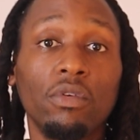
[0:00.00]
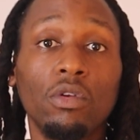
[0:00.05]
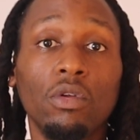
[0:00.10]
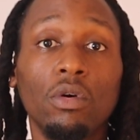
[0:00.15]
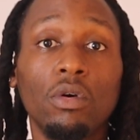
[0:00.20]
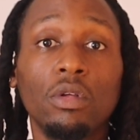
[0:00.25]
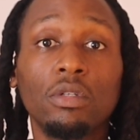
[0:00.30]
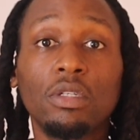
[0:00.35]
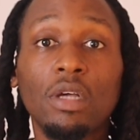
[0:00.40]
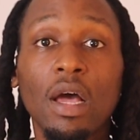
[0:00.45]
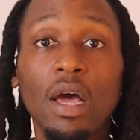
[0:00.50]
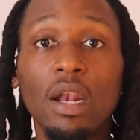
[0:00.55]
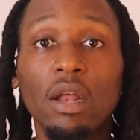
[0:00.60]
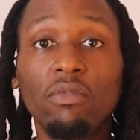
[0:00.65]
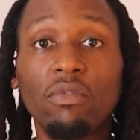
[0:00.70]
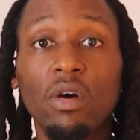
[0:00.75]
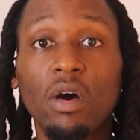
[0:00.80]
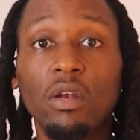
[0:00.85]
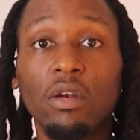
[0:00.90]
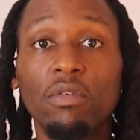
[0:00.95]
You know, it's kind
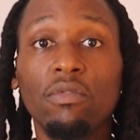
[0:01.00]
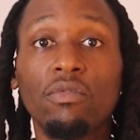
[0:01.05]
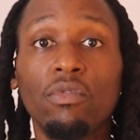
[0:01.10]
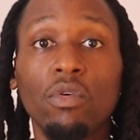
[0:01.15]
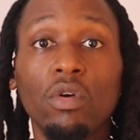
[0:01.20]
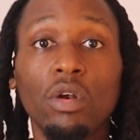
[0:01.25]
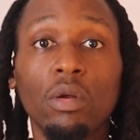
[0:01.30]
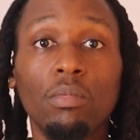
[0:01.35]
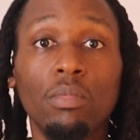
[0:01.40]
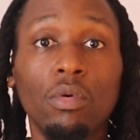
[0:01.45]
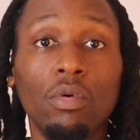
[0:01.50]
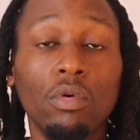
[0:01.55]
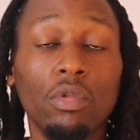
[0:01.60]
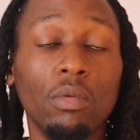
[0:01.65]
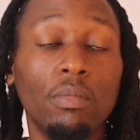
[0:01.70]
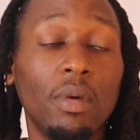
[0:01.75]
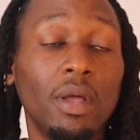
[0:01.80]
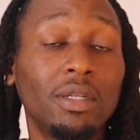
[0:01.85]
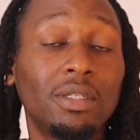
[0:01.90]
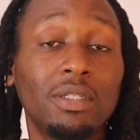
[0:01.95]
of unavoidable.
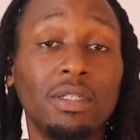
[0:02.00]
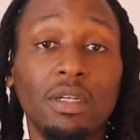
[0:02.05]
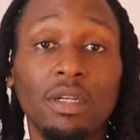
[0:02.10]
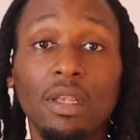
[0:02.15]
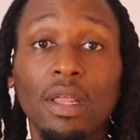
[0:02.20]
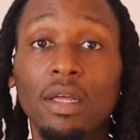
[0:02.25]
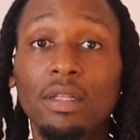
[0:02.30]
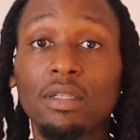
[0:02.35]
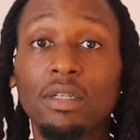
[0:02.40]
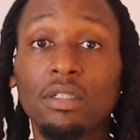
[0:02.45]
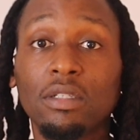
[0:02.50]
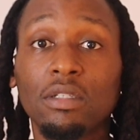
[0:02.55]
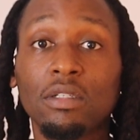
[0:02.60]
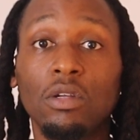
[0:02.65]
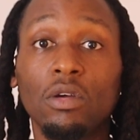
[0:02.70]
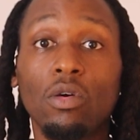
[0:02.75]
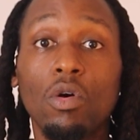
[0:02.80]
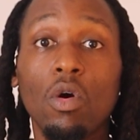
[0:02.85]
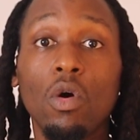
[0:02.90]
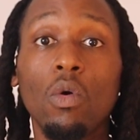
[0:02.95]
You may see like this
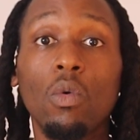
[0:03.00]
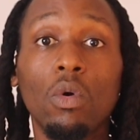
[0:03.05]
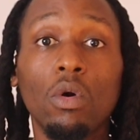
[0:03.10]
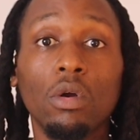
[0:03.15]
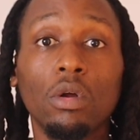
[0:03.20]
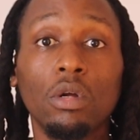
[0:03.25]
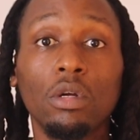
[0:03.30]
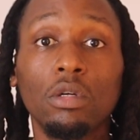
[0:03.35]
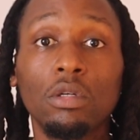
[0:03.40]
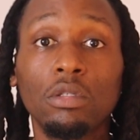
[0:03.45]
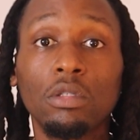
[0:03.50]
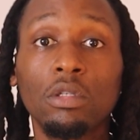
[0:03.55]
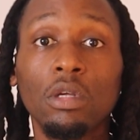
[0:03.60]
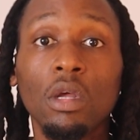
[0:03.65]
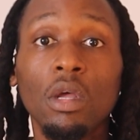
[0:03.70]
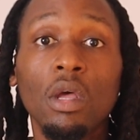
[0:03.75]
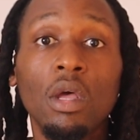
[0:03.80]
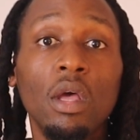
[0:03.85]
in your coworkers.